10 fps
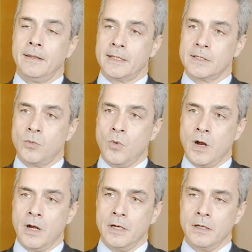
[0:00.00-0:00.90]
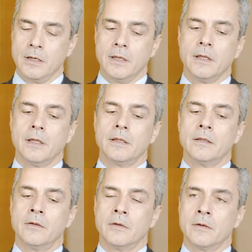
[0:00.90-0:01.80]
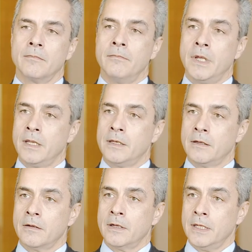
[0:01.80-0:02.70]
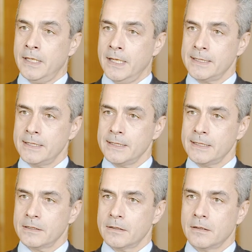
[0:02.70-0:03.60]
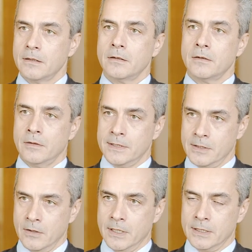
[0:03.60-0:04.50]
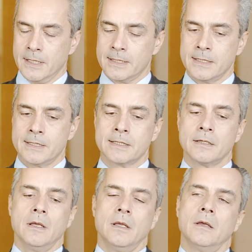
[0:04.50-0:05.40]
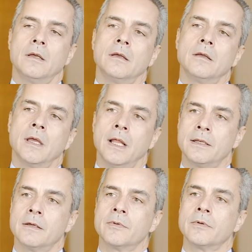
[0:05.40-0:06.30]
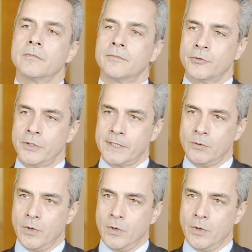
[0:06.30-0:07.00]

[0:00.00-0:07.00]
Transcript: That's why the main indexes, stock indexes, held up pretty